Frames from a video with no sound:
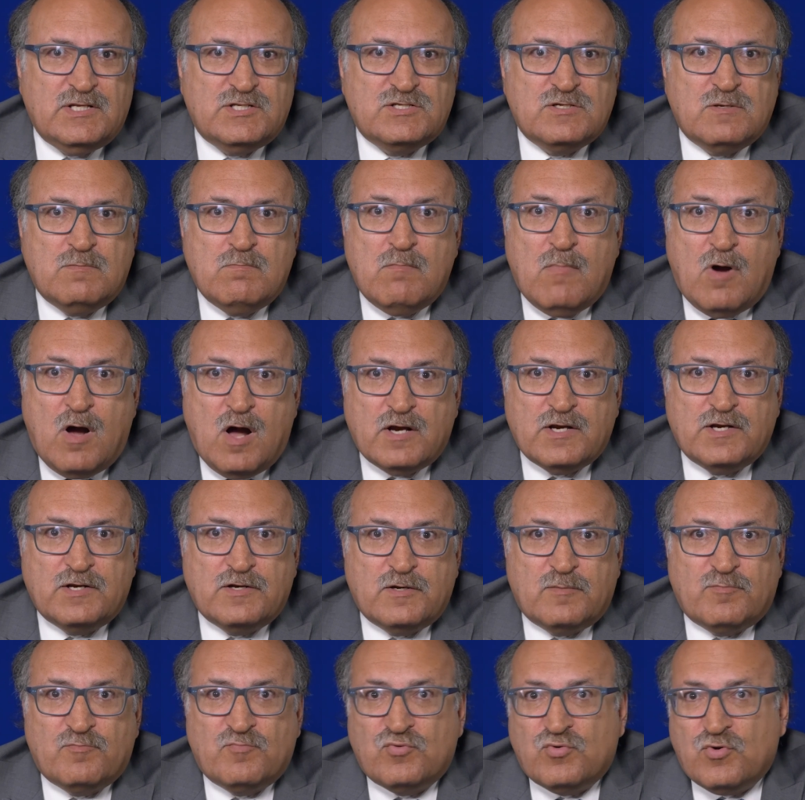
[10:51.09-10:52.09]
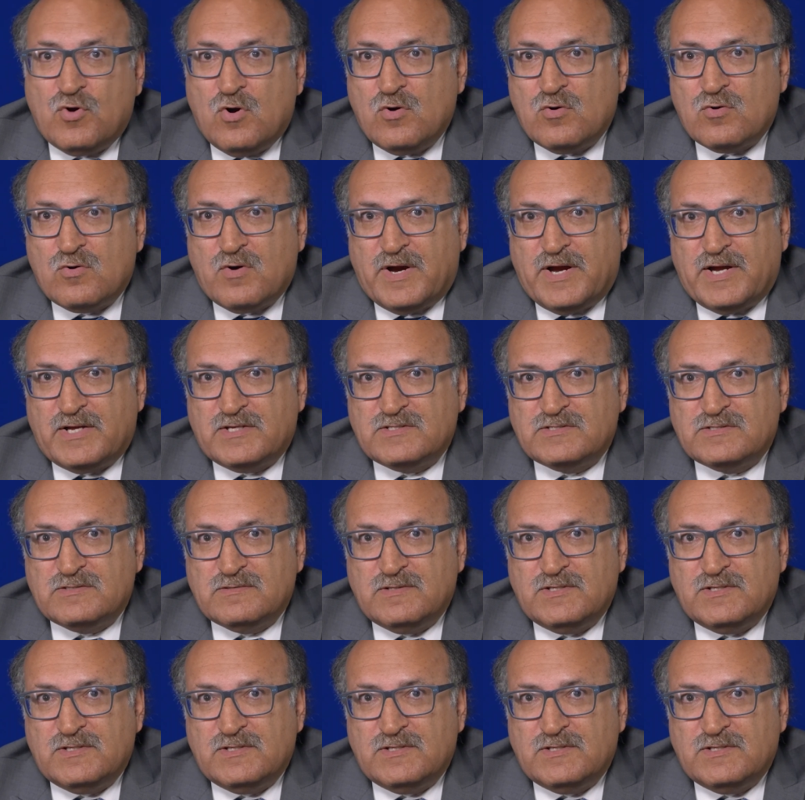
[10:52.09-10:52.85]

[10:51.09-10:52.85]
to monitor progress